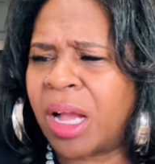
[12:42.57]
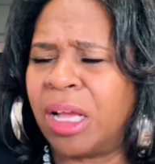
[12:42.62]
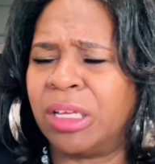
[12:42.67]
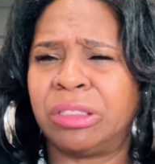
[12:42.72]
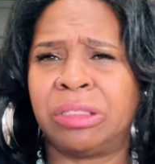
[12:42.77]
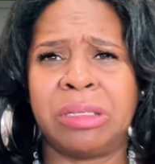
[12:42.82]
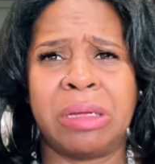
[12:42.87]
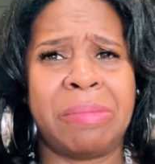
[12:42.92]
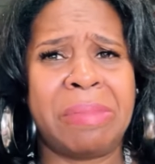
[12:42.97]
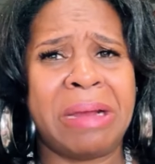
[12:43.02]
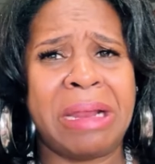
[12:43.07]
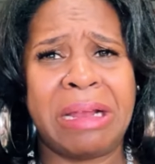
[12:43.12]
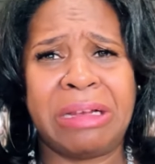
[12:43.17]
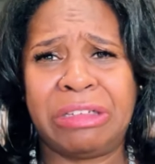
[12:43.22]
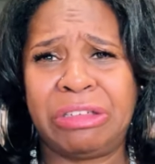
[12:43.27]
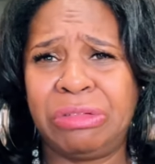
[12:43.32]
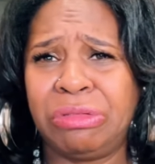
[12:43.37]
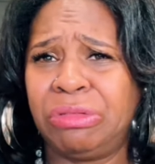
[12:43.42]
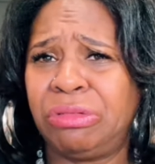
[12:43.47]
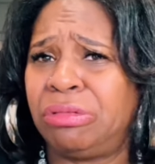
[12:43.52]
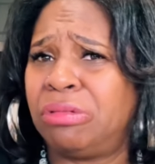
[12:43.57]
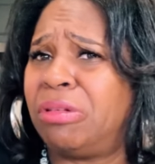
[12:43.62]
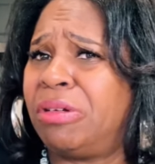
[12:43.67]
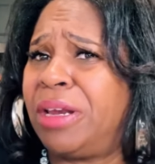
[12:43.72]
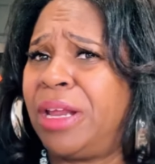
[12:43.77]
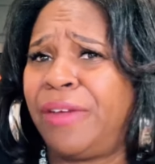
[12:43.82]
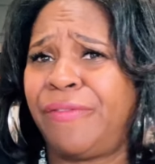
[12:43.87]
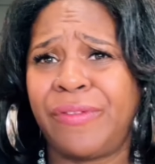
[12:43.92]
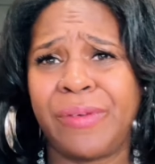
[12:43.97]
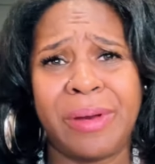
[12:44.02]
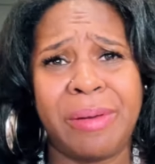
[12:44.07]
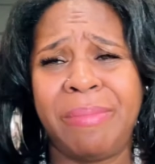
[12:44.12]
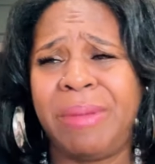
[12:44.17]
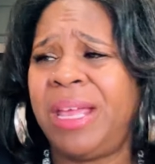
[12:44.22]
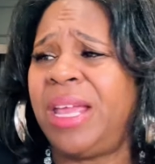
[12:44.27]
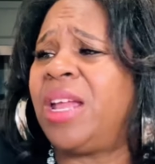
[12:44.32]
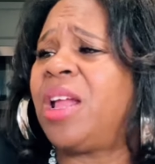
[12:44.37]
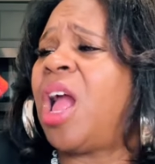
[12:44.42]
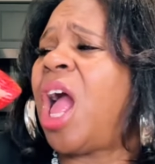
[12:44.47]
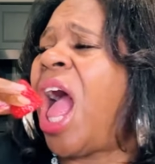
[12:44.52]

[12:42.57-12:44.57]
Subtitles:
Some of that juice on there for the meat.